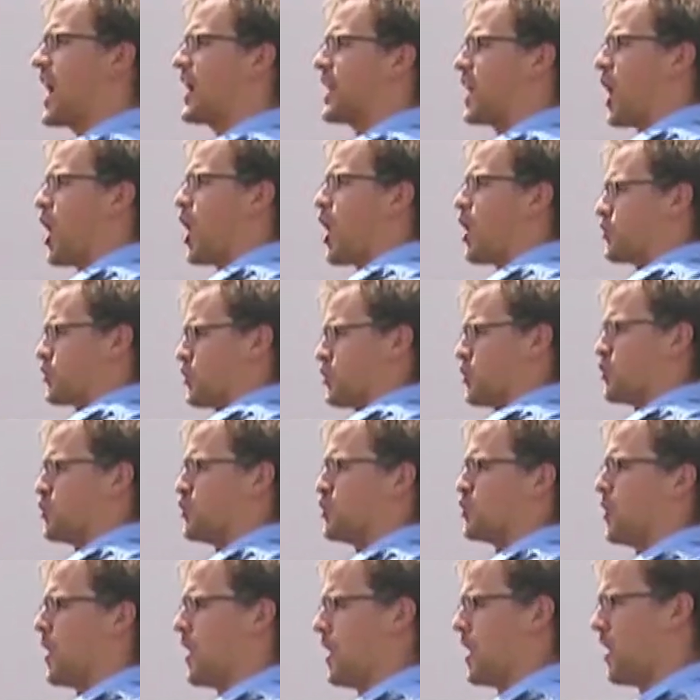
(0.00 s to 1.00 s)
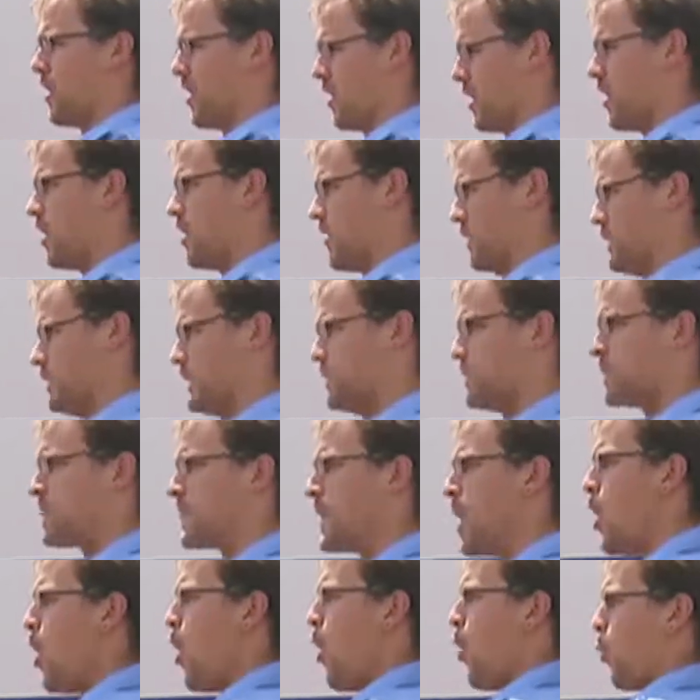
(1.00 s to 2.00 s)
to mention the billions of
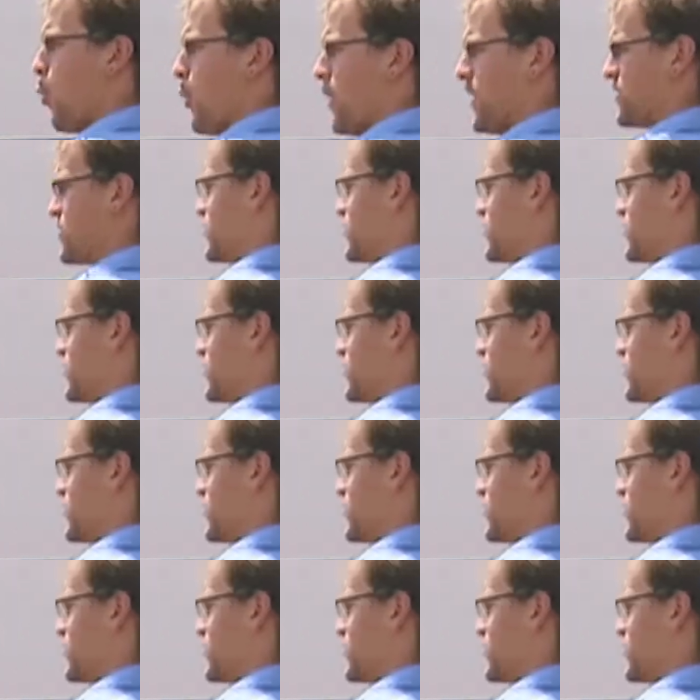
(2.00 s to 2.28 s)
dollars that